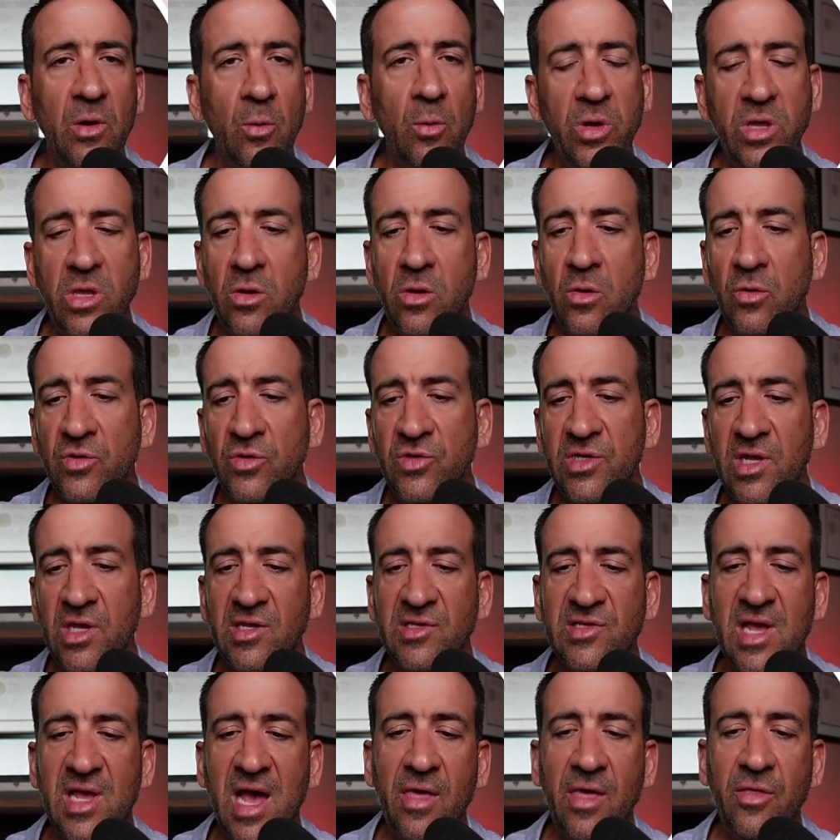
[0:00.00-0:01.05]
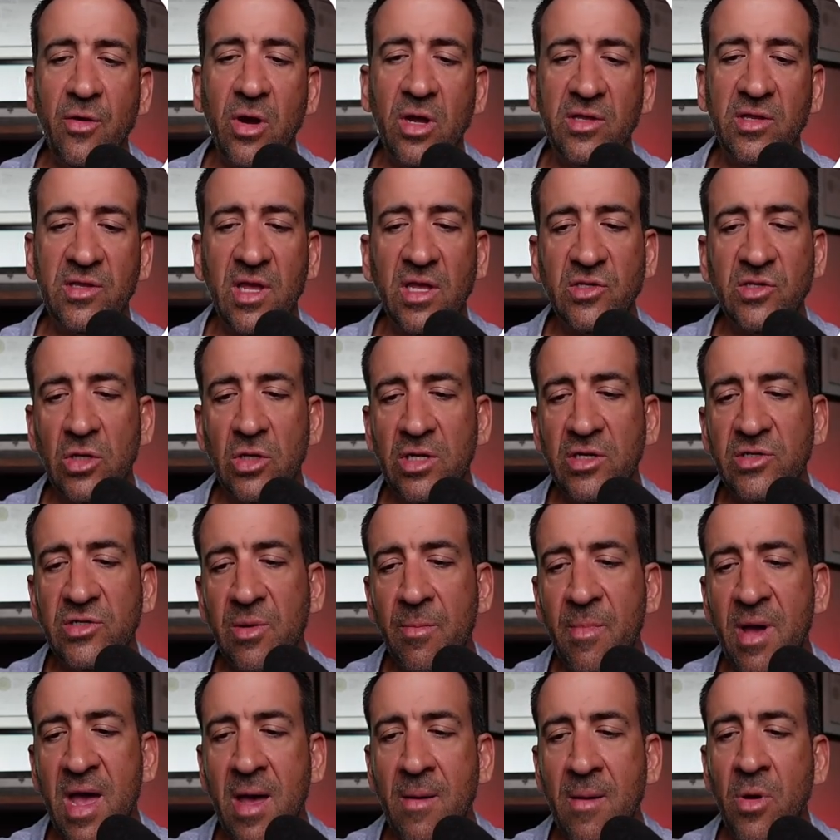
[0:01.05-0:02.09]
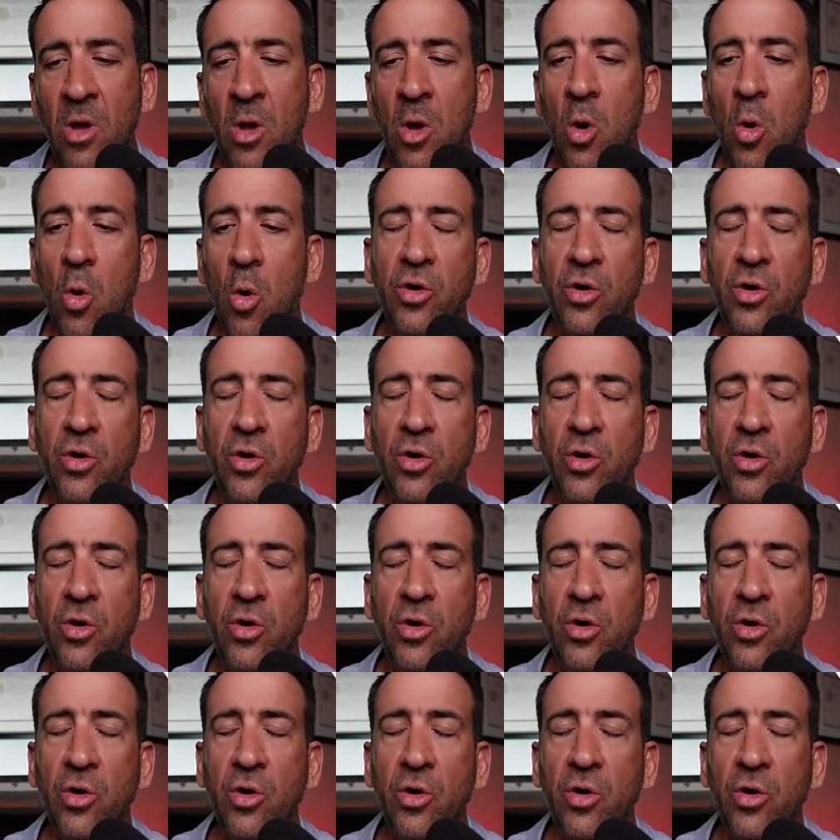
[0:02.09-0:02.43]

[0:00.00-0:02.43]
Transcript: that we use is either atezolizumab